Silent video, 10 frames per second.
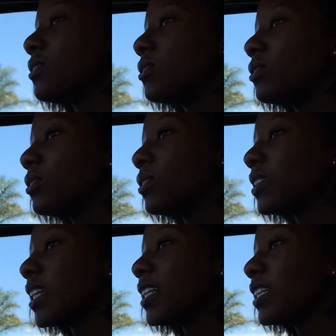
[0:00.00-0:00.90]
Ooh,
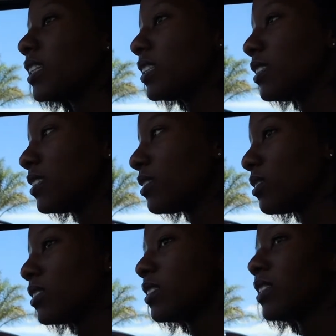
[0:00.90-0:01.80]
Tani.
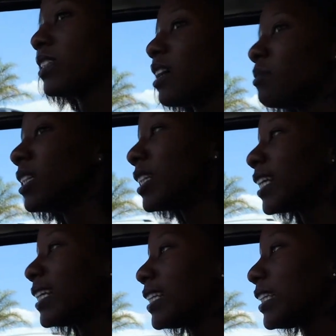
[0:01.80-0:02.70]
Yammer
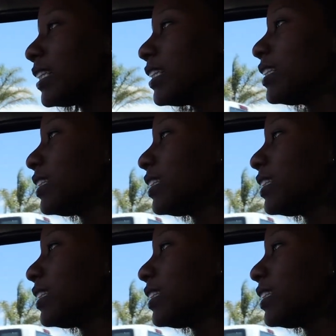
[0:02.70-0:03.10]
Tani.